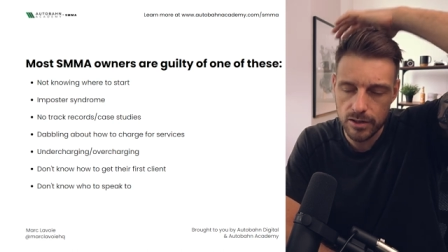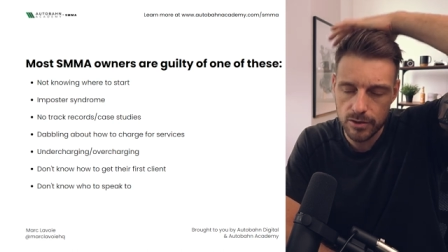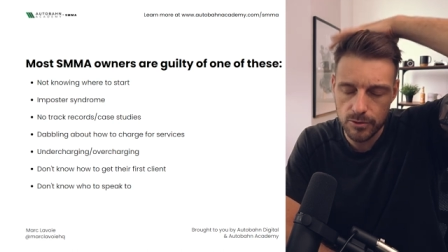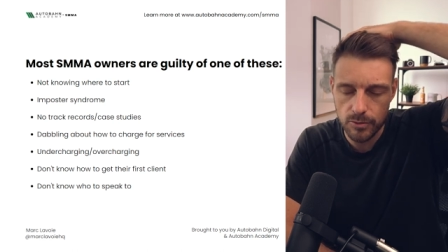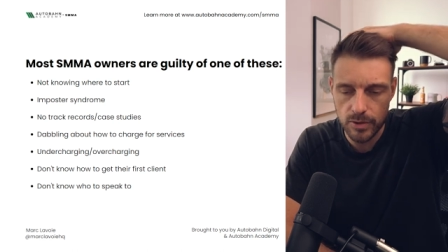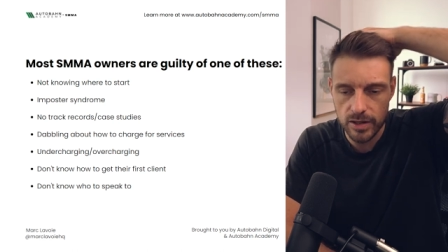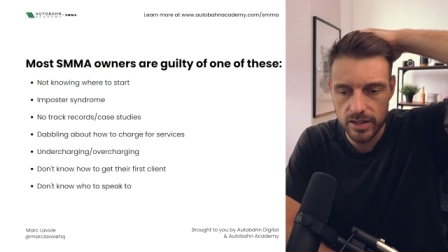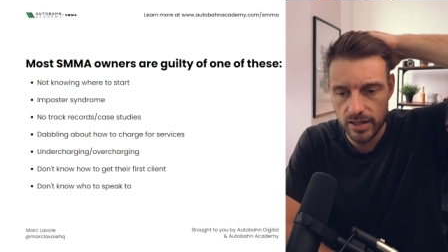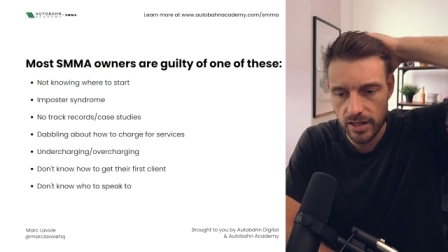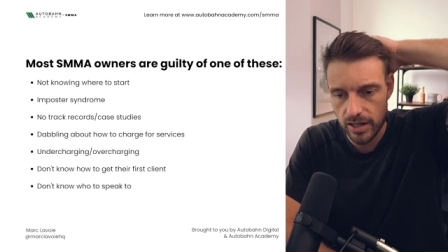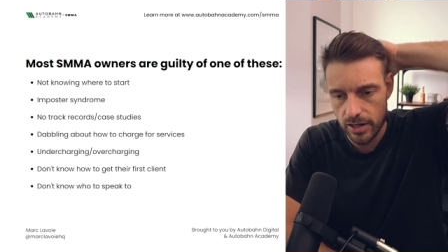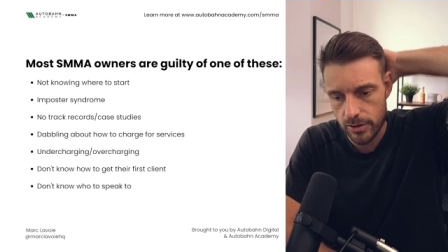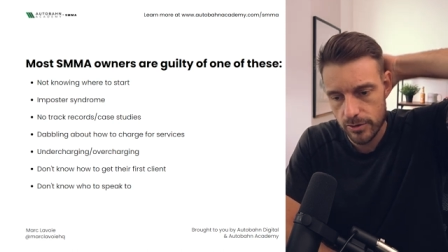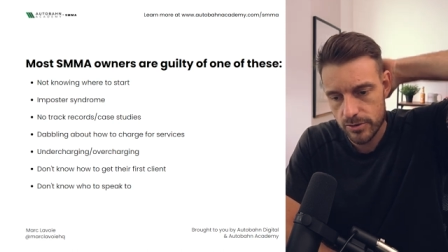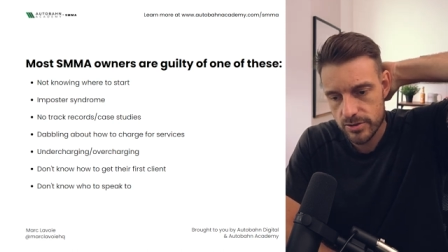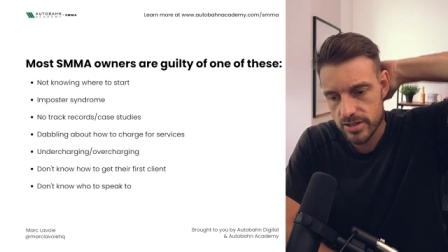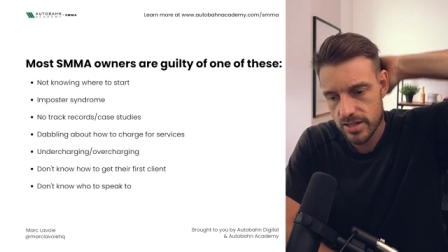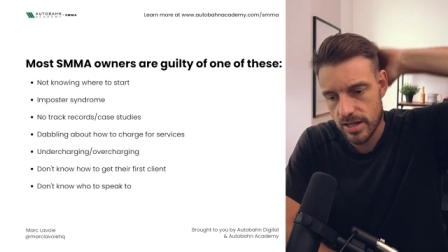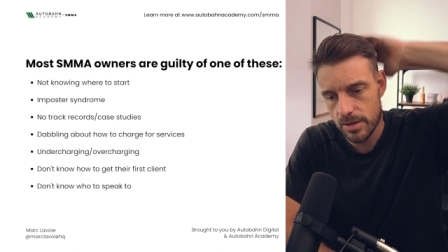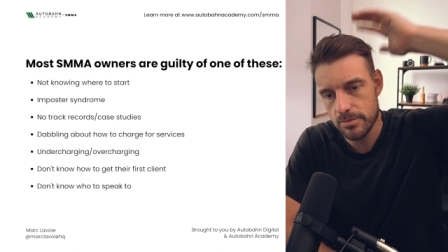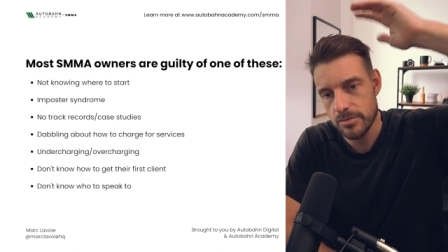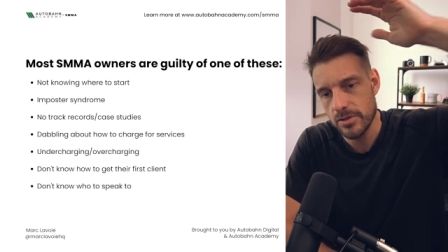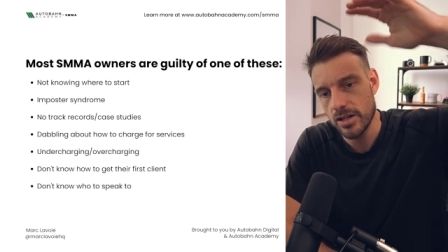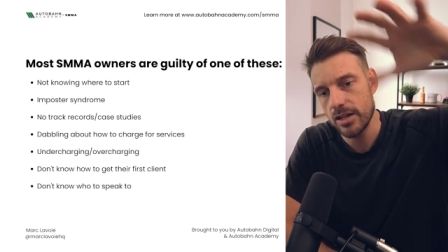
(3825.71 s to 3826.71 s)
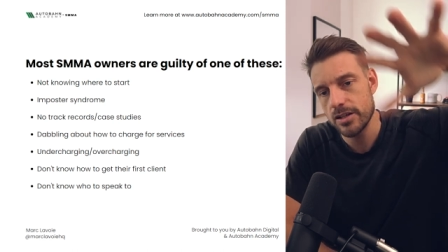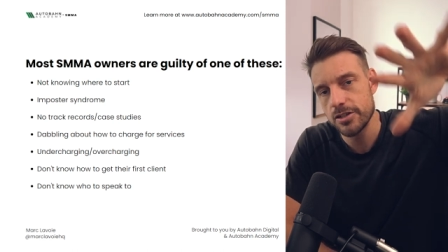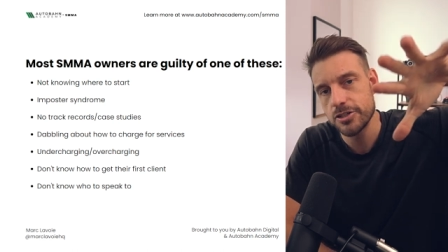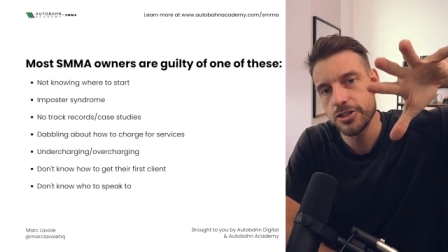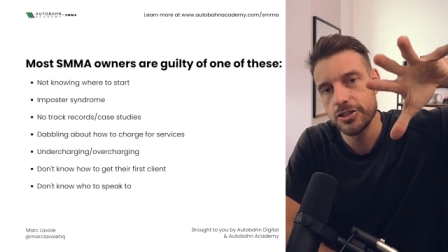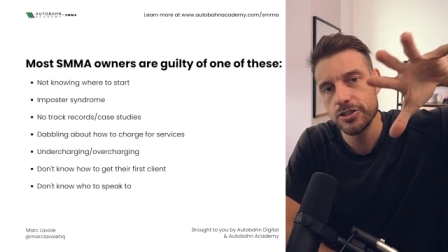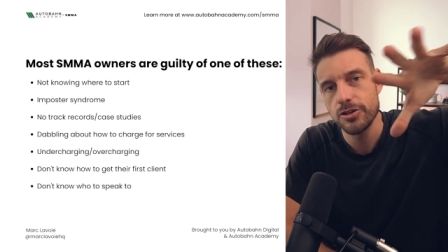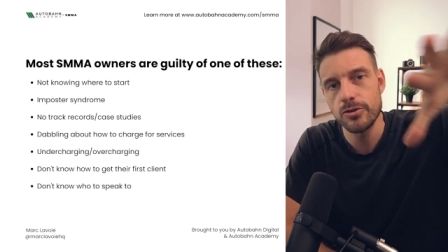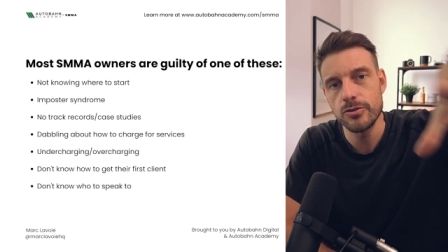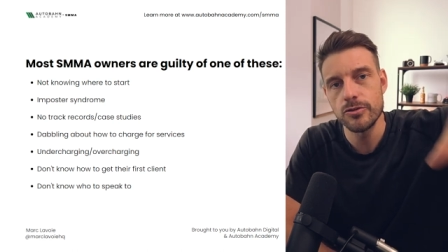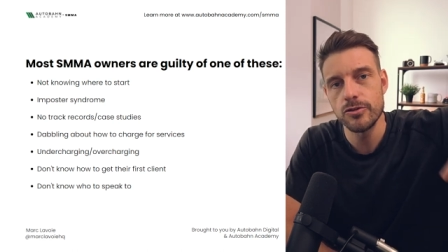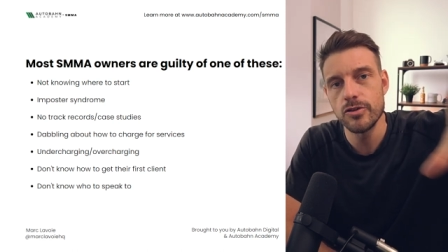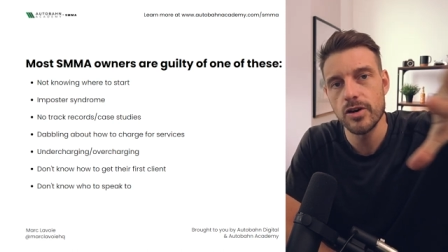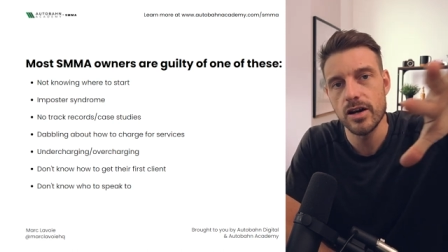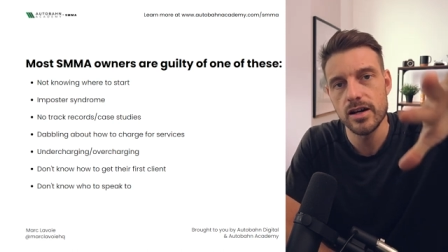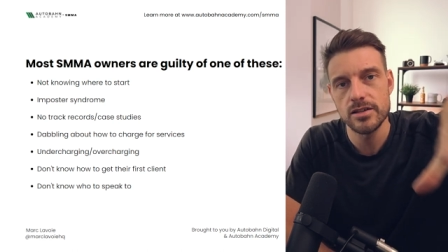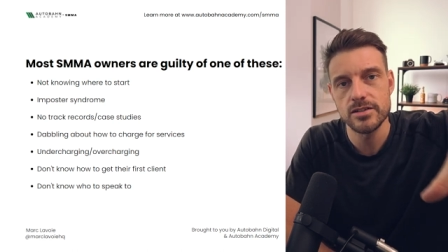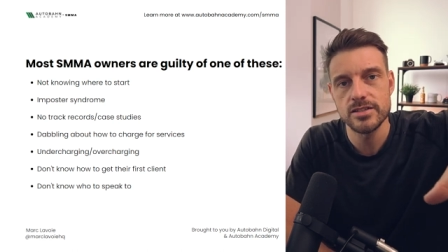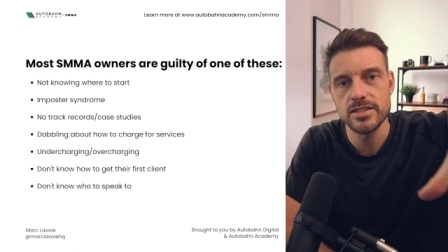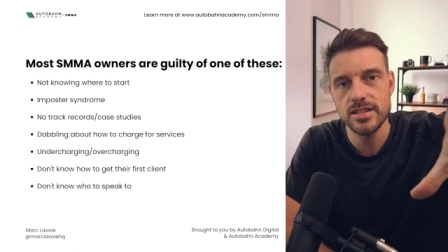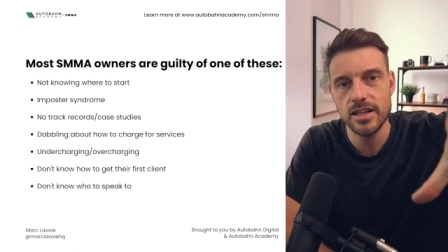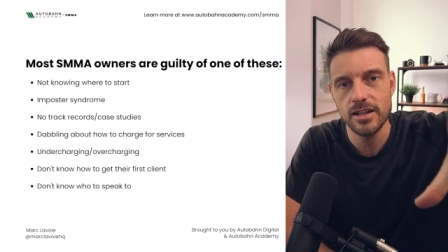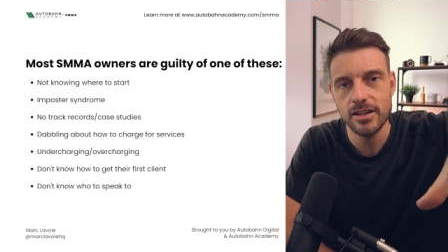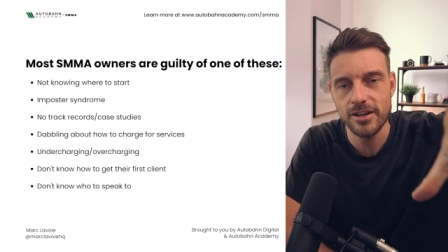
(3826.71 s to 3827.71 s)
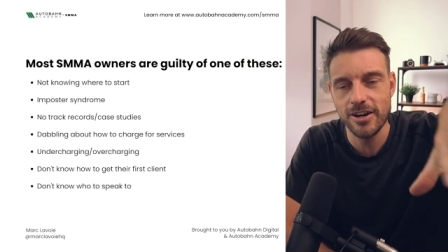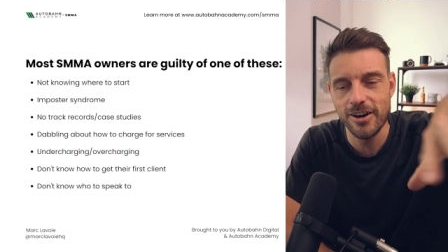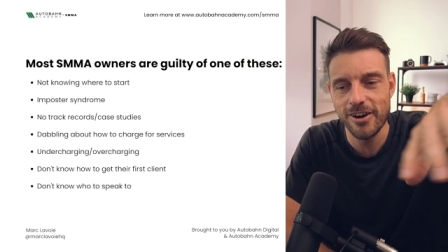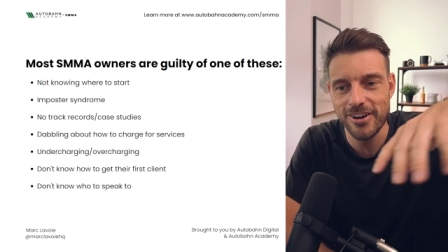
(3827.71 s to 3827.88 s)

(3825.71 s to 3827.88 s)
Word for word: you know what, here's I'm gonna show you how to sell